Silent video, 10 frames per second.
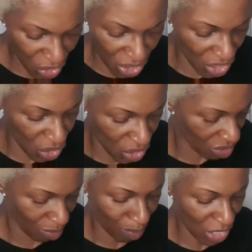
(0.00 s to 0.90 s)
just
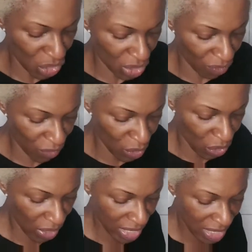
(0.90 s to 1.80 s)
mention a few
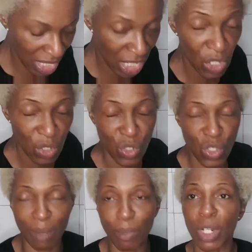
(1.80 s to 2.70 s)
things that I use.
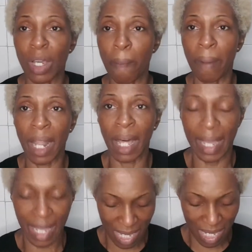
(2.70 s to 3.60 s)
So I'm going to
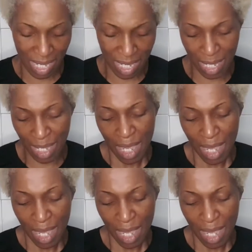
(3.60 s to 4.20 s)
apply a